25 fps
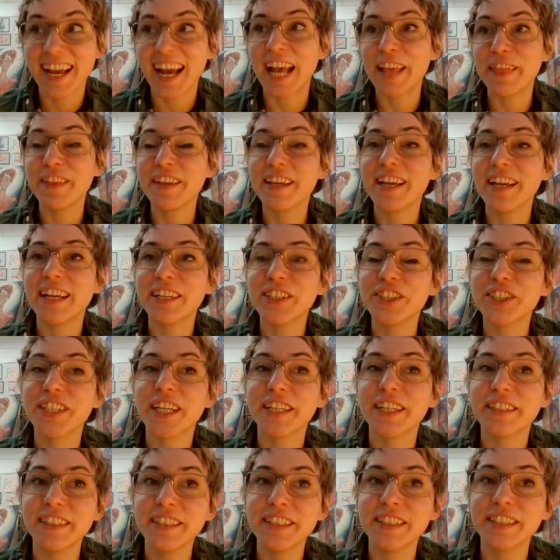I
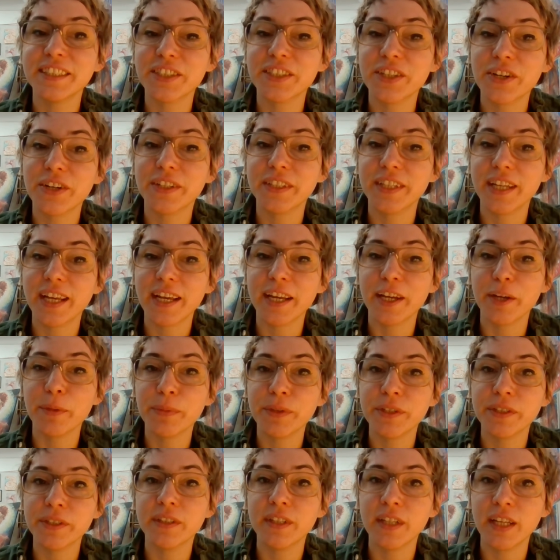I think it's called I Am
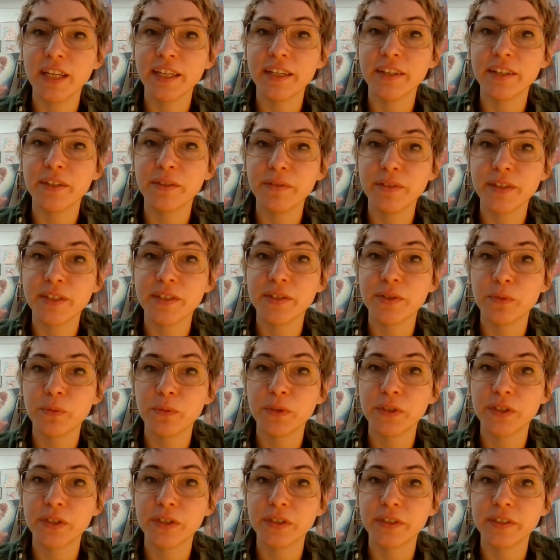the Light of This
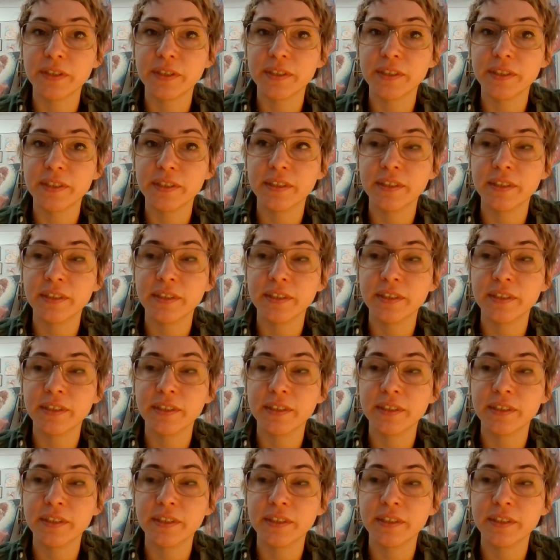World.